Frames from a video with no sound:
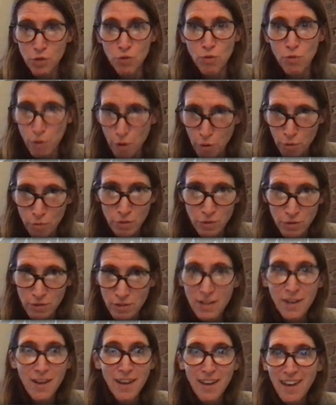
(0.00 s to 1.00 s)
too
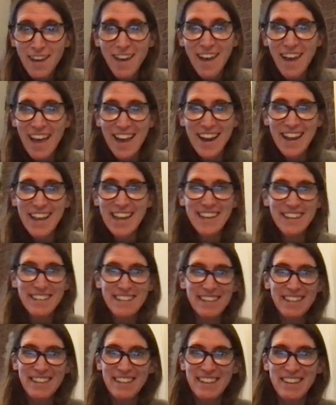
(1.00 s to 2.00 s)
close
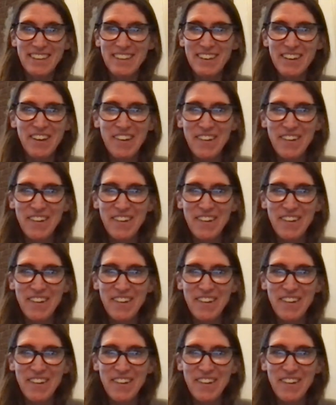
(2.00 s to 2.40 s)
any sure. you know,